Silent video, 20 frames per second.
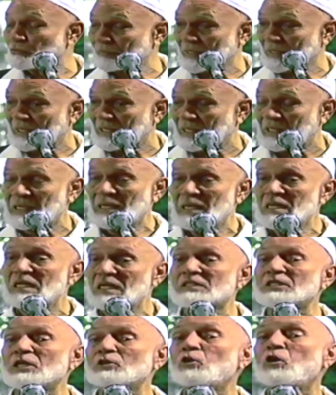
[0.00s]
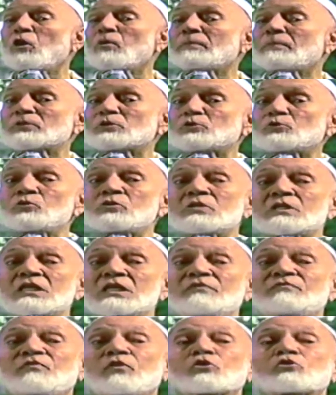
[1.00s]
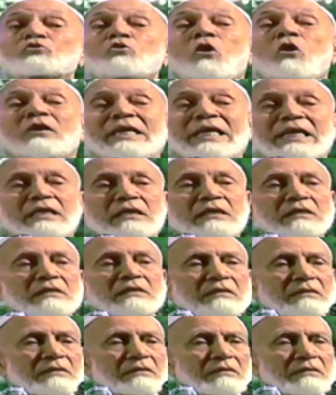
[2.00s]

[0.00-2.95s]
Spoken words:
To me, it's an opportunity for talking.